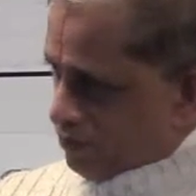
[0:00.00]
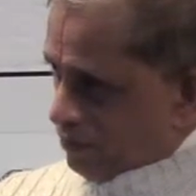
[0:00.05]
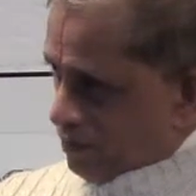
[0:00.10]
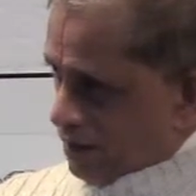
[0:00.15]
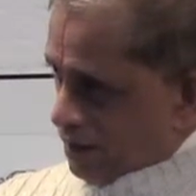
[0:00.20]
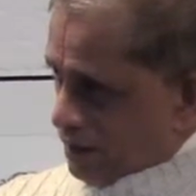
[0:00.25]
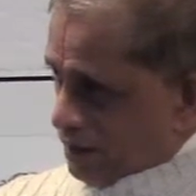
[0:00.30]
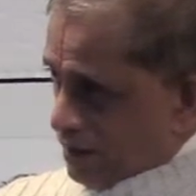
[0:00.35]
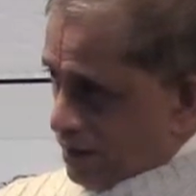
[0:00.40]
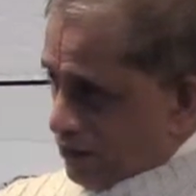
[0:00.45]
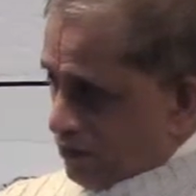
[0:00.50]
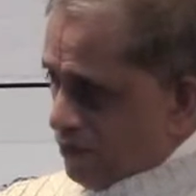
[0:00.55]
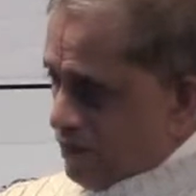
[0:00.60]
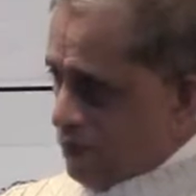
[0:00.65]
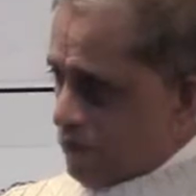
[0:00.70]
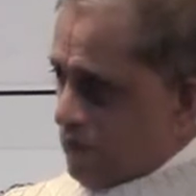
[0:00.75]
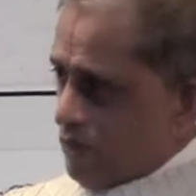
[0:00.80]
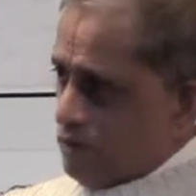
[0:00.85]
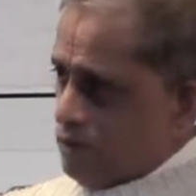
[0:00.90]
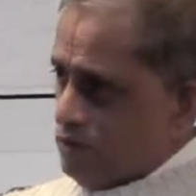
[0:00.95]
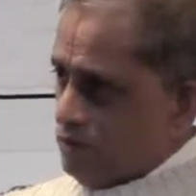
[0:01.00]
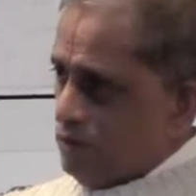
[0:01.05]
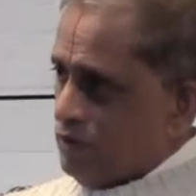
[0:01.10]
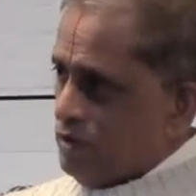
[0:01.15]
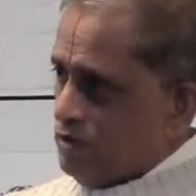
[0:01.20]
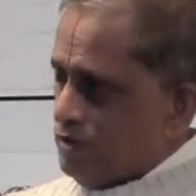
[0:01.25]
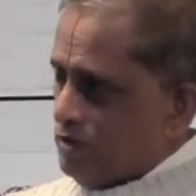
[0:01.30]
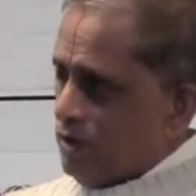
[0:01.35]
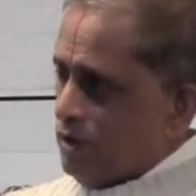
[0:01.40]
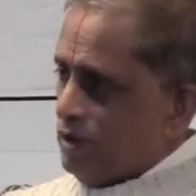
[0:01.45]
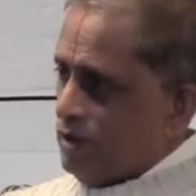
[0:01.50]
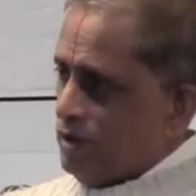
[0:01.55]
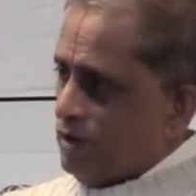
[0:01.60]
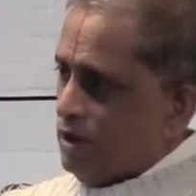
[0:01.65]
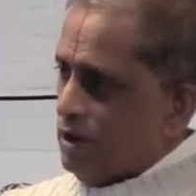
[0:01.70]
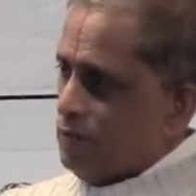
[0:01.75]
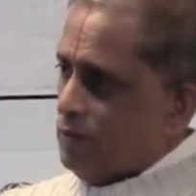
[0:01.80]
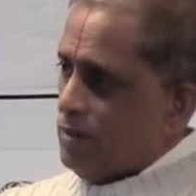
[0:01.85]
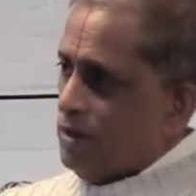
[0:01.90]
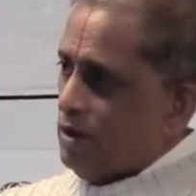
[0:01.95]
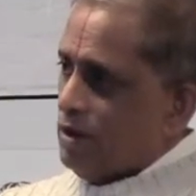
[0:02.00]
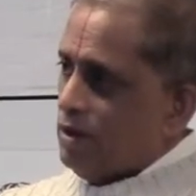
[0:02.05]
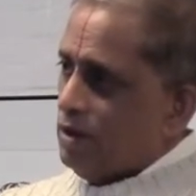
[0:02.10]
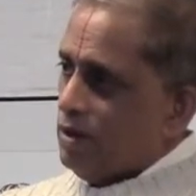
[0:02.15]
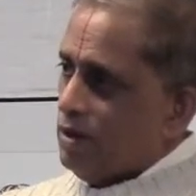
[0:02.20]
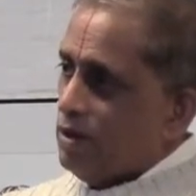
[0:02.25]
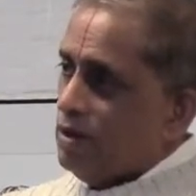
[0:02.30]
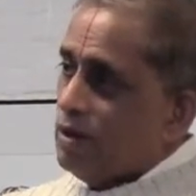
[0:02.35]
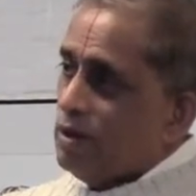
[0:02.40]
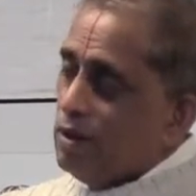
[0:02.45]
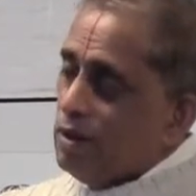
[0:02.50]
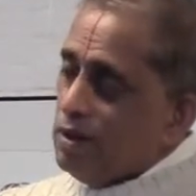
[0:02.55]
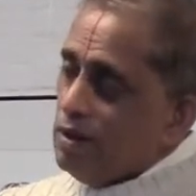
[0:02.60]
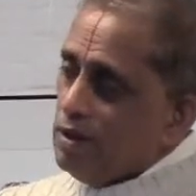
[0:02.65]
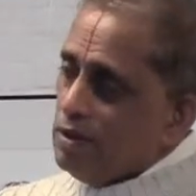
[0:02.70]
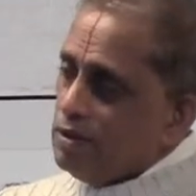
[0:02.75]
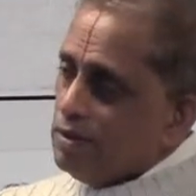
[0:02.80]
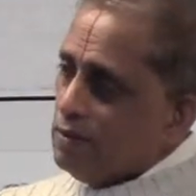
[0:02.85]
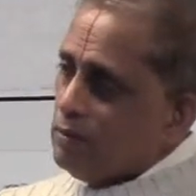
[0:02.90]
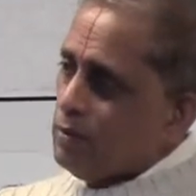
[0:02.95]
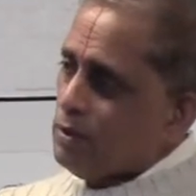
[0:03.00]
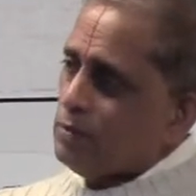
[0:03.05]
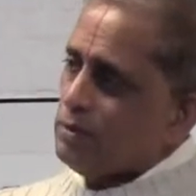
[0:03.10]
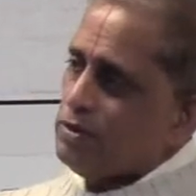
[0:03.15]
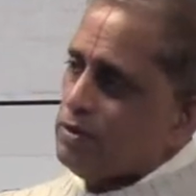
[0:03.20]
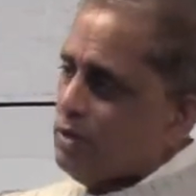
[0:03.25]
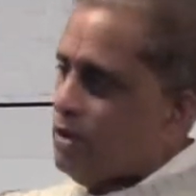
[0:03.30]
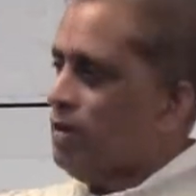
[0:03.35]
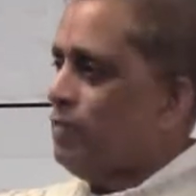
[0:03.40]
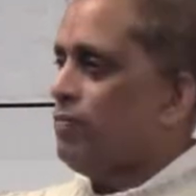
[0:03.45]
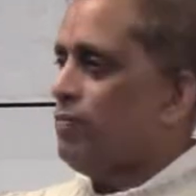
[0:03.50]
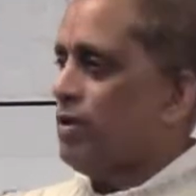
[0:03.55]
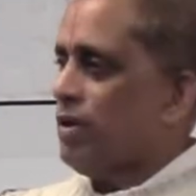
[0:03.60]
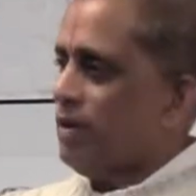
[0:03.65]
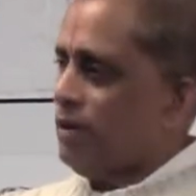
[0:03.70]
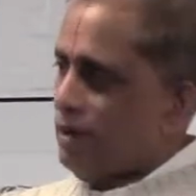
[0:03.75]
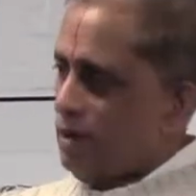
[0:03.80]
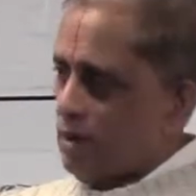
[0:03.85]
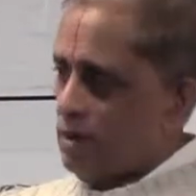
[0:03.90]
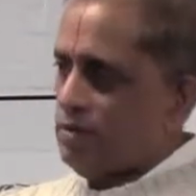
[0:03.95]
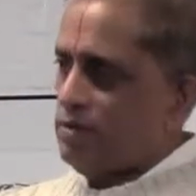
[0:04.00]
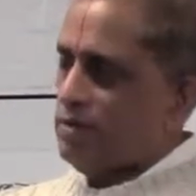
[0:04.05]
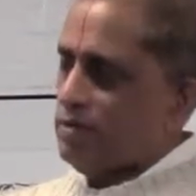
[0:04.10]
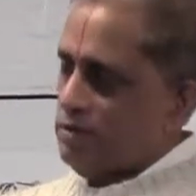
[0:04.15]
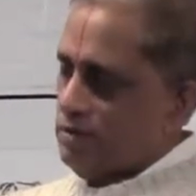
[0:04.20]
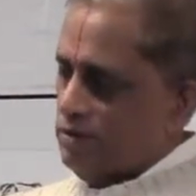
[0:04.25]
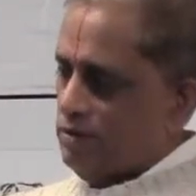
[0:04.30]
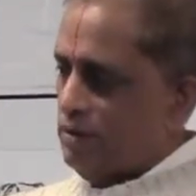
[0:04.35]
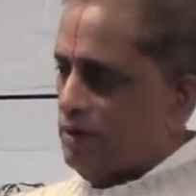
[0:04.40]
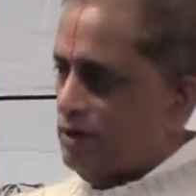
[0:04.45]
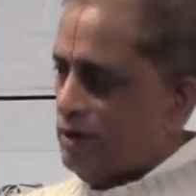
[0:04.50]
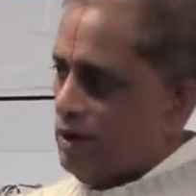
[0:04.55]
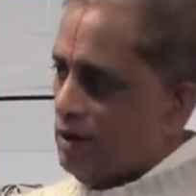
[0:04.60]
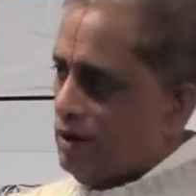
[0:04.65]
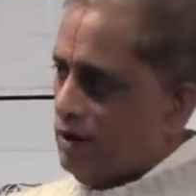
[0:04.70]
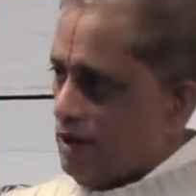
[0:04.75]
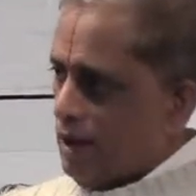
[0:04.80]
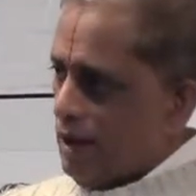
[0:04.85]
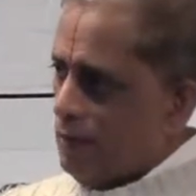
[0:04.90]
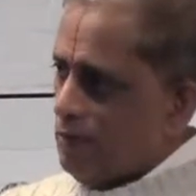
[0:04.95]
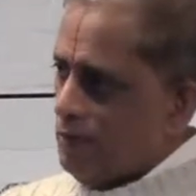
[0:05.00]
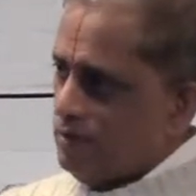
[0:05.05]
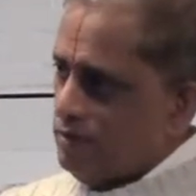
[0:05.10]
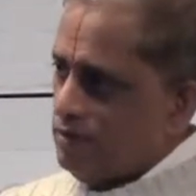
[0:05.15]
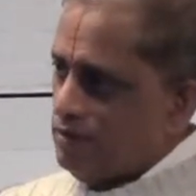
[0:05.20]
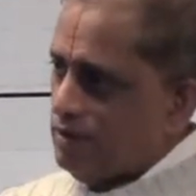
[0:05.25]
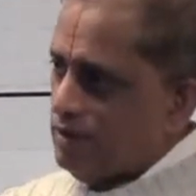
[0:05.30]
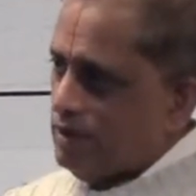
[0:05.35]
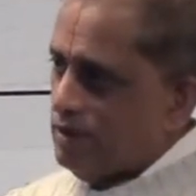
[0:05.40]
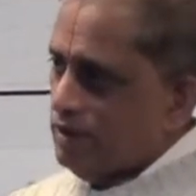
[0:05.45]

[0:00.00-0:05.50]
and then when once we start the treatment, these symptoms reappear. That is, generally it happens.